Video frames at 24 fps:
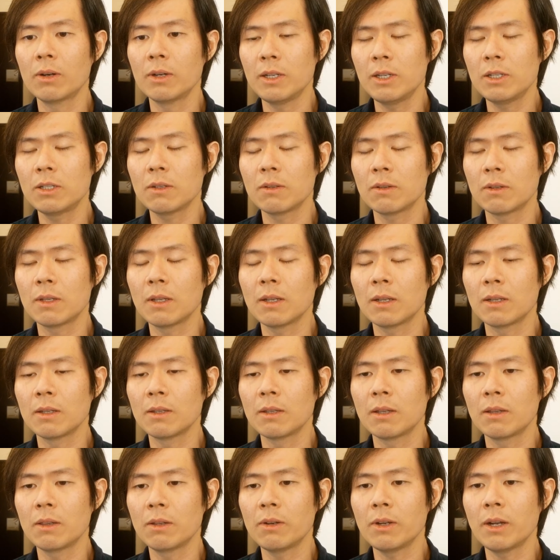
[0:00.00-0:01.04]
each of the
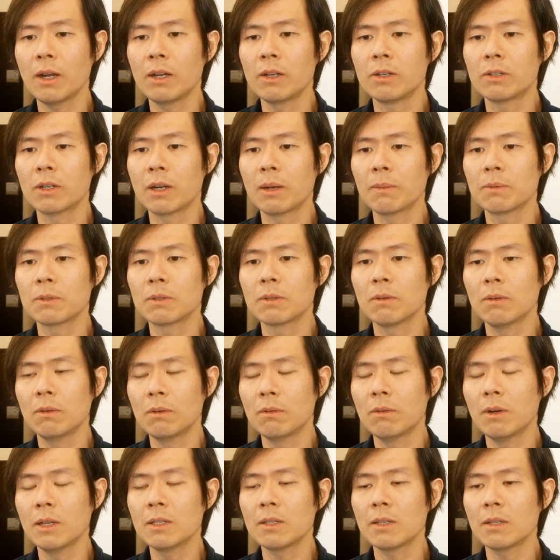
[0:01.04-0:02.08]
3 eye drops
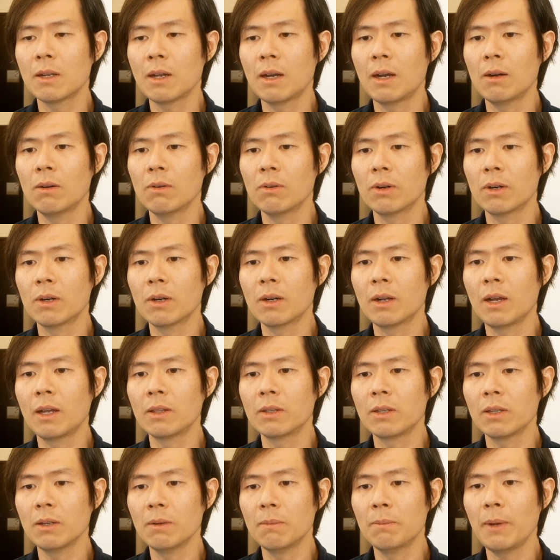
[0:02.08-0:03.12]
once an hour
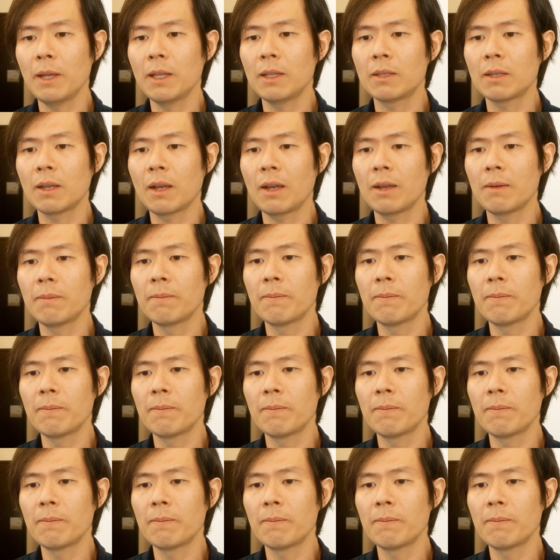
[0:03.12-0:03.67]
until bedtime.